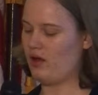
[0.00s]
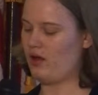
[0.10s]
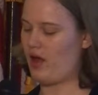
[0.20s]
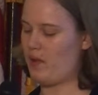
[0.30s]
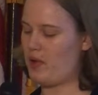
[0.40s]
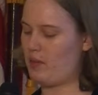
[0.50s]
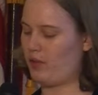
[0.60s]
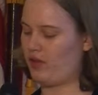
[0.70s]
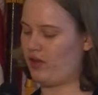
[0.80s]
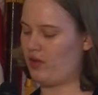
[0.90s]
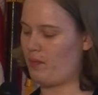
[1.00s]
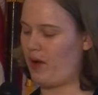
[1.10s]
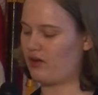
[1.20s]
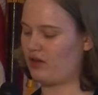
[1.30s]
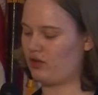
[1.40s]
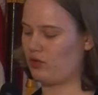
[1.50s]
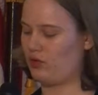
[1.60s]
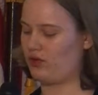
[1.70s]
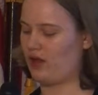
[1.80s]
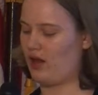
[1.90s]
Gay people think that
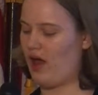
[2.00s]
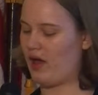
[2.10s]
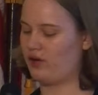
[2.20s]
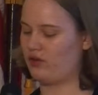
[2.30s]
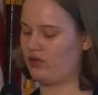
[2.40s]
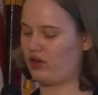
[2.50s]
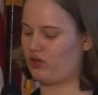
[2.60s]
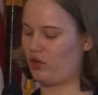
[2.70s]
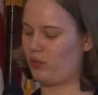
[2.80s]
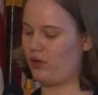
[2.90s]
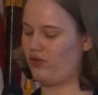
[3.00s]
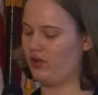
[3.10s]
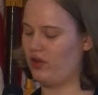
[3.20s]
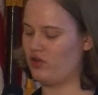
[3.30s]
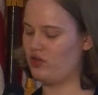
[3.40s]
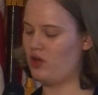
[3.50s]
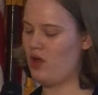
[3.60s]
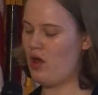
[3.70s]
bisexuals get heterosexual privilege